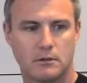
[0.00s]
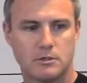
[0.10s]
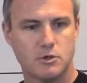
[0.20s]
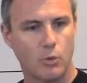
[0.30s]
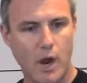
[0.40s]

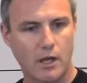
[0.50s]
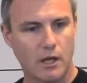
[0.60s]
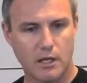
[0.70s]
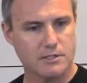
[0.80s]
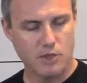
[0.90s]
So
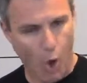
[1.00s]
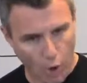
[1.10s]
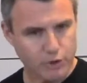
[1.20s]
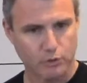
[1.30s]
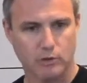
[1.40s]
it's
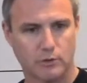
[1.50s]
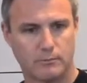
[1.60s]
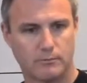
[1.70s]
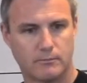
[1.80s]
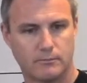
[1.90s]
cultural,
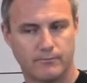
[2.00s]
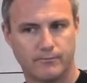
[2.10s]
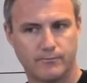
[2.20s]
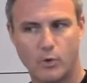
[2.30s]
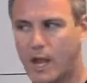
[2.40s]

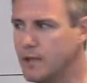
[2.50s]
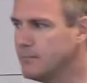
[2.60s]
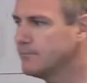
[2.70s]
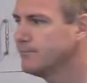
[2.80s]
right?